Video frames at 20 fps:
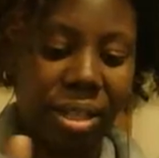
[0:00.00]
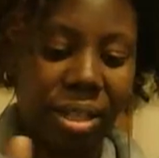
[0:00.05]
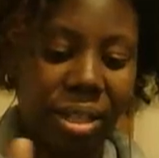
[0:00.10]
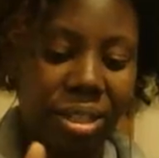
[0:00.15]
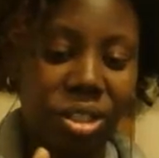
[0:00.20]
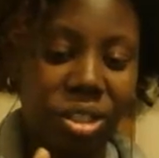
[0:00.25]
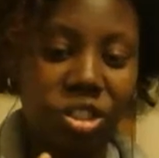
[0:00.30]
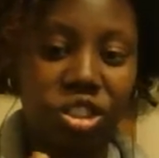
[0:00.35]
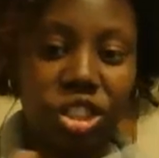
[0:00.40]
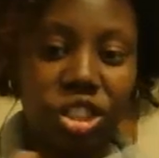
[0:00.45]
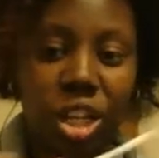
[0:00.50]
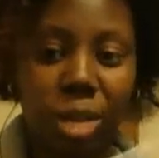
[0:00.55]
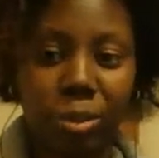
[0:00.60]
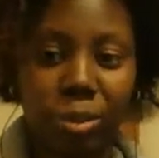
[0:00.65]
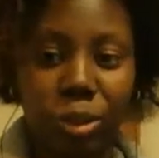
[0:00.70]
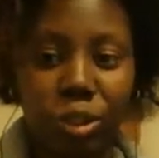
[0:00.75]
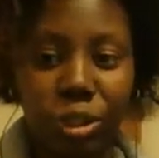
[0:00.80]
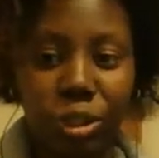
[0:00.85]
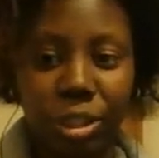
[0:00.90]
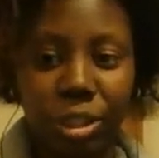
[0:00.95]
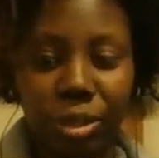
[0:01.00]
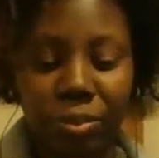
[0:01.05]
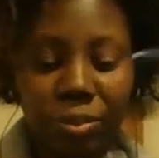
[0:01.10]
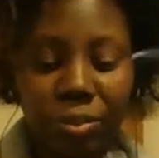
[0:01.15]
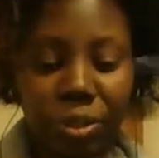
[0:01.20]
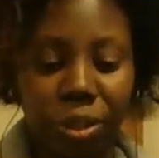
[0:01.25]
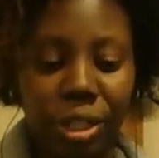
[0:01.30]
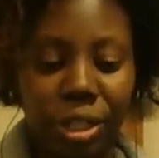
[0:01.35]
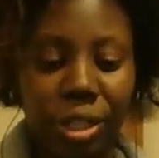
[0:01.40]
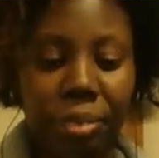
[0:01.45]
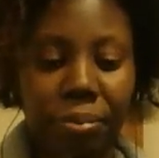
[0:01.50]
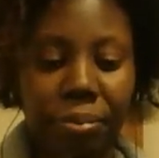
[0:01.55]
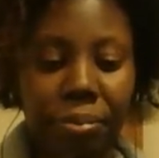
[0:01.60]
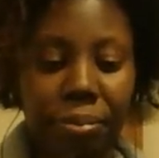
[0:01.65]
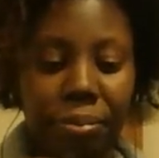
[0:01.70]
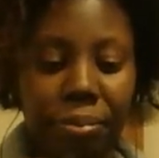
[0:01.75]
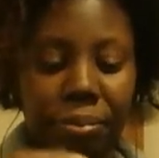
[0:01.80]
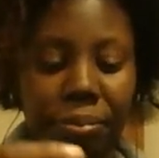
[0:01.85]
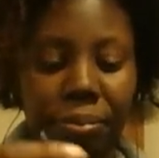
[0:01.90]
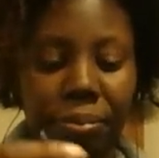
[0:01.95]
this is Geometry Subverted,
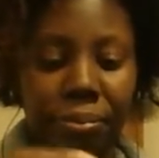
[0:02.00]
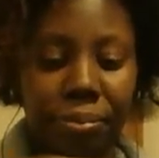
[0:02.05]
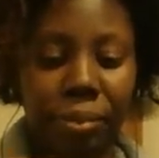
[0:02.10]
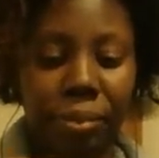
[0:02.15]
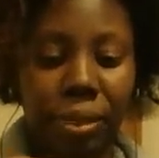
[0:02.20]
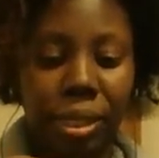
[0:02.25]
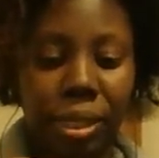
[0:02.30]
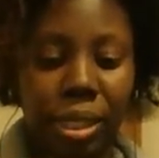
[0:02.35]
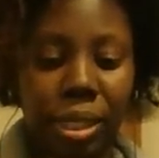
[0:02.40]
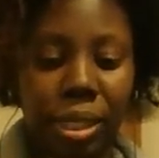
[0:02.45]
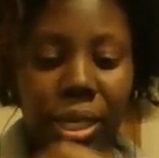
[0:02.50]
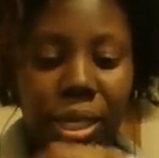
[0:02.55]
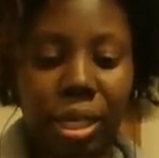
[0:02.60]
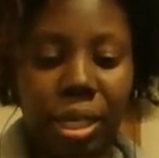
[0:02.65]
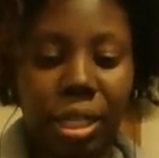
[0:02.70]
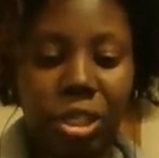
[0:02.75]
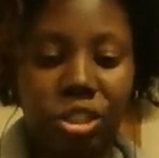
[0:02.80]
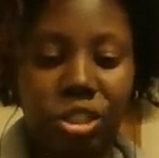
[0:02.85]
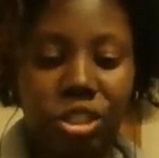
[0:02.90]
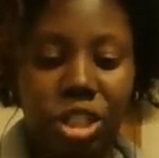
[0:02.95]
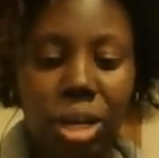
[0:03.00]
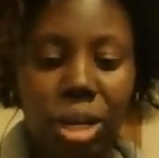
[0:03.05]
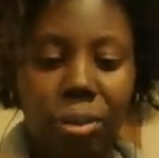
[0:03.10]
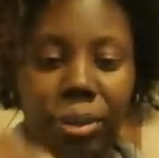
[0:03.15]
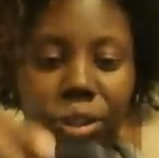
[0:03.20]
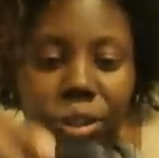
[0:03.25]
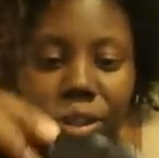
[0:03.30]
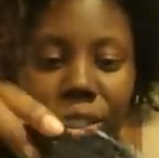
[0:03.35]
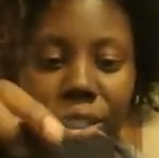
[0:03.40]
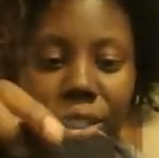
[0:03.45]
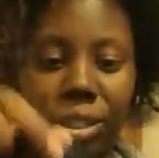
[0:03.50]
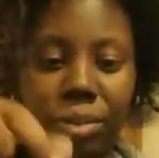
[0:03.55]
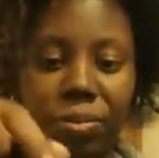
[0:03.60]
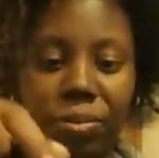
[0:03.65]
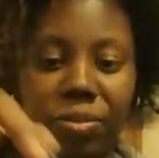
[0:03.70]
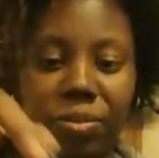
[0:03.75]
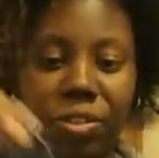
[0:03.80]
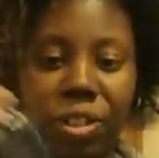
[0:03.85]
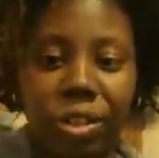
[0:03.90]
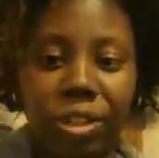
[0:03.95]
and Geometry
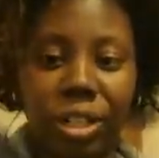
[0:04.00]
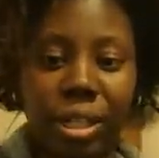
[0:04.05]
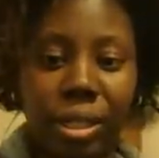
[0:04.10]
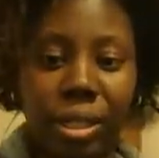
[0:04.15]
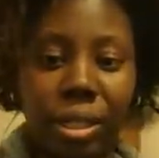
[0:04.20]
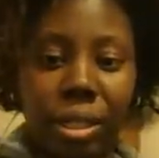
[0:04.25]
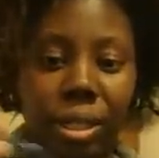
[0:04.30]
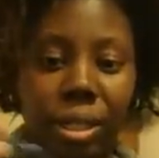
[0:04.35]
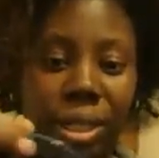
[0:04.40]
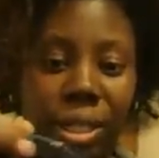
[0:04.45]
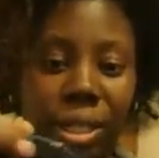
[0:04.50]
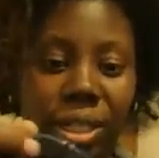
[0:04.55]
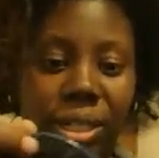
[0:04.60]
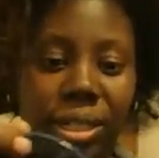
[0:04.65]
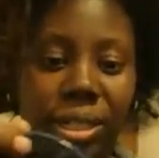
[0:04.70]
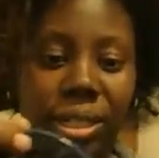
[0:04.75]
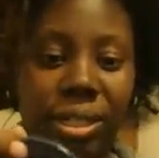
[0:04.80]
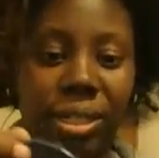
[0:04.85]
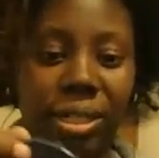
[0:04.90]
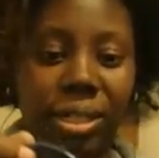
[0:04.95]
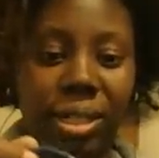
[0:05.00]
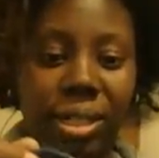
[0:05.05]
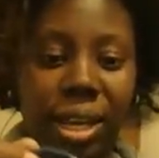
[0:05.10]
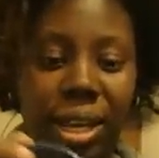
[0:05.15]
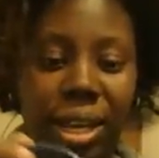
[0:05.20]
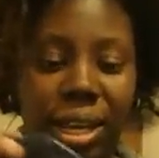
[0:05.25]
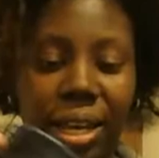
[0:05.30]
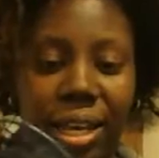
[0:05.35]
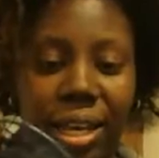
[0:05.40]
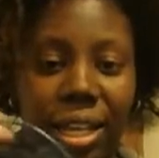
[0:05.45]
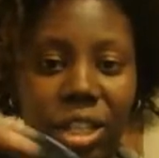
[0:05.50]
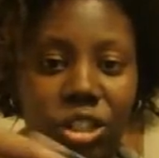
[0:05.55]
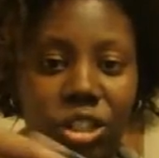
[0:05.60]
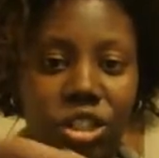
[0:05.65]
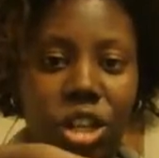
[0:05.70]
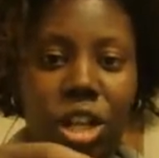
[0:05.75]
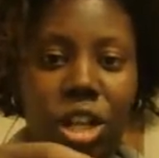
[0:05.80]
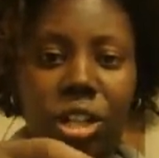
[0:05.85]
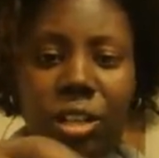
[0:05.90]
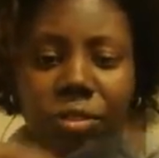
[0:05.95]
Subverted is a
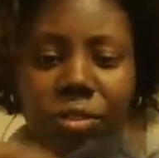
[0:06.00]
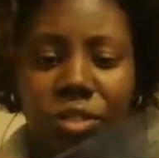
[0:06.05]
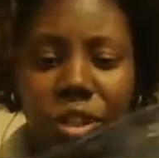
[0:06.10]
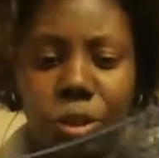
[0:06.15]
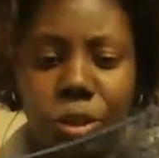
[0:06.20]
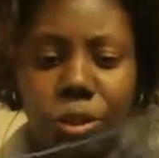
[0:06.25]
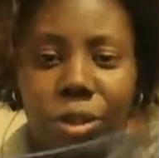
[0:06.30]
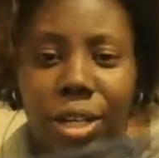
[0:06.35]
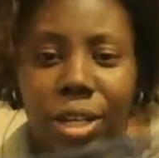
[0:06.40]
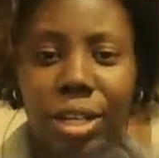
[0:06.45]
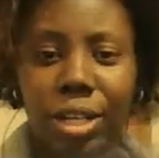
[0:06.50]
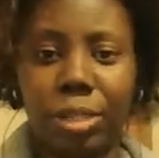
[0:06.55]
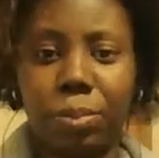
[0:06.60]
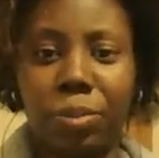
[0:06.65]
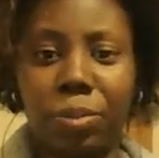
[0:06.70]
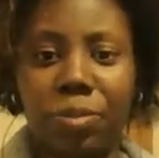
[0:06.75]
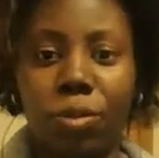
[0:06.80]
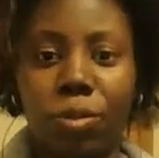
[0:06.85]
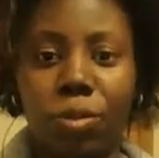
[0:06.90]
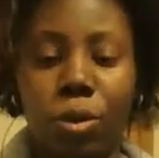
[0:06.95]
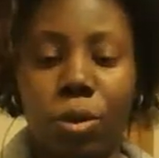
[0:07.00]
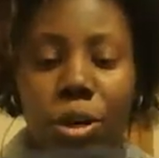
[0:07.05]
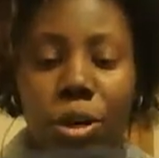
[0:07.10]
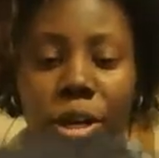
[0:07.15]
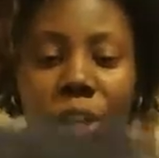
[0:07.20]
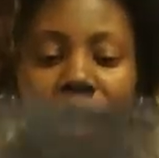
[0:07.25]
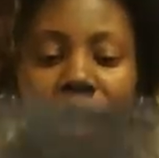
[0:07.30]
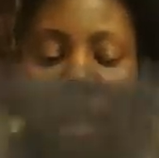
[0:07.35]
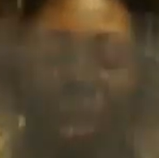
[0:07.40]
shawl I've shown you guys before.